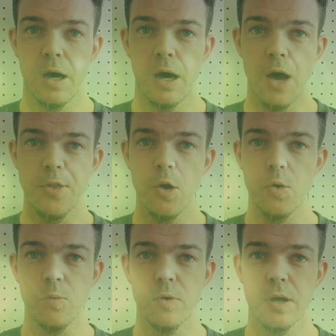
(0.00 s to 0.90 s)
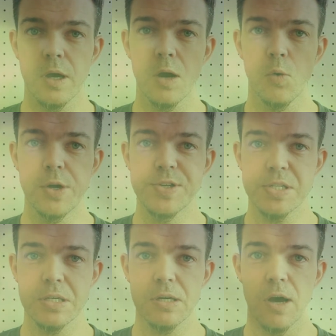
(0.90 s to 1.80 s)
Although here we
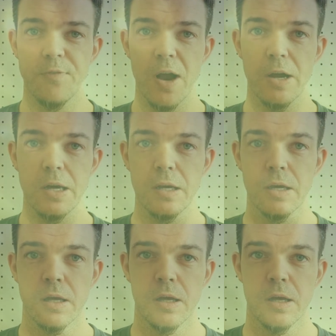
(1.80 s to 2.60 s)
see a very